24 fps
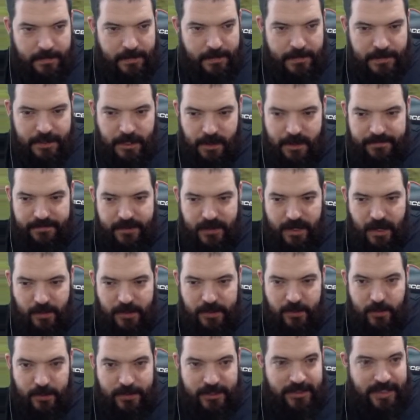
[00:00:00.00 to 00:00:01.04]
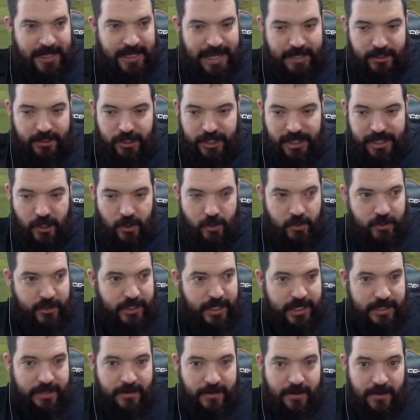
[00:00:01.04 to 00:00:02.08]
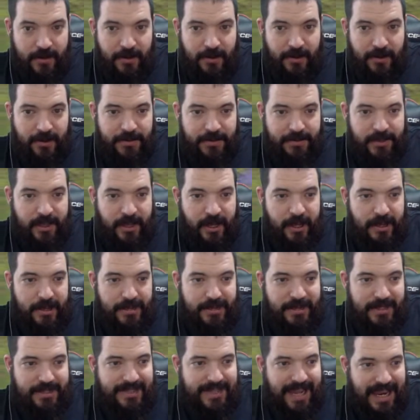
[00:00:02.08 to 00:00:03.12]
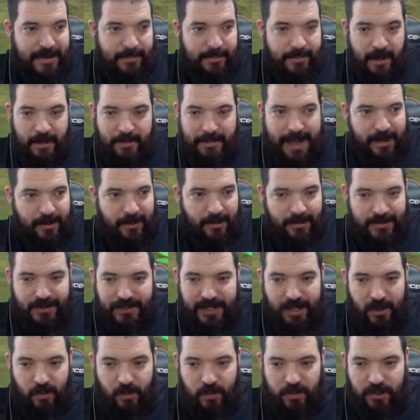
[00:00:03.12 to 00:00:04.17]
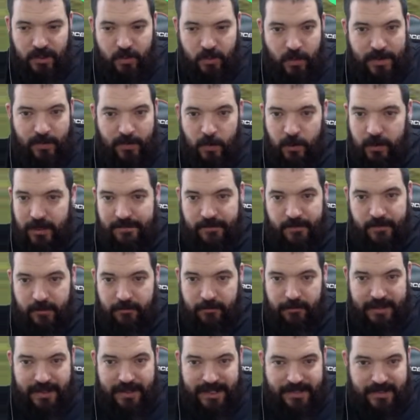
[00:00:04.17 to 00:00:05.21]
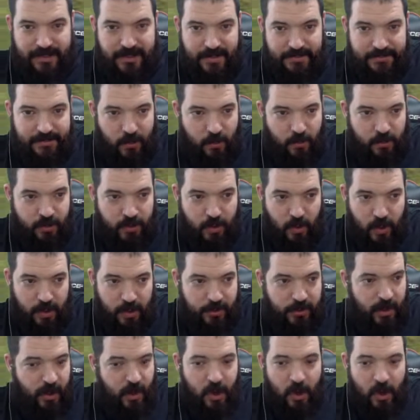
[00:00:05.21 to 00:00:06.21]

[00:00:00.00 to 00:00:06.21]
So if you notice, we're still actually using the same amount of skills as we would if we were against the full squad.